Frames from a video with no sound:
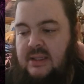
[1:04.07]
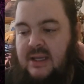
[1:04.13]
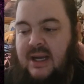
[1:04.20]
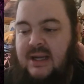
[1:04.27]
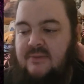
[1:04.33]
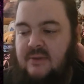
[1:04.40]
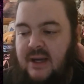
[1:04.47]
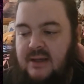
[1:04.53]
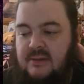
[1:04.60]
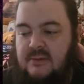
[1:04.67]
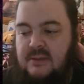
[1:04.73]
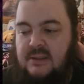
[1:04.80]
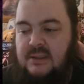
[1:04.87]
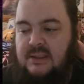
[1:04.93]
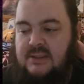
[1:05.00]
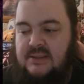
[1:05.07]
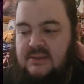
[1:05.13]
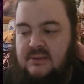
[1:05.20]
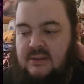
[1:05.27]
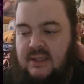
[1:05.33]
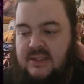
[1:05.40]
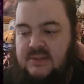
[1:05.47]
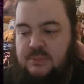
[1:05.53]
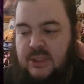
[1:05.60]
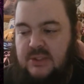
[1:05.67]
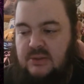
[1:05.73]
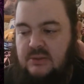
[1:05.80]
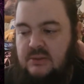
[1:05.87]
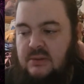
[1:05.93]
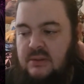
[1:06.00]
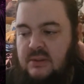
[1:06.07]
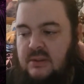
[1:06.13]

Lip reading: then Eye of Ragnarok is her like special.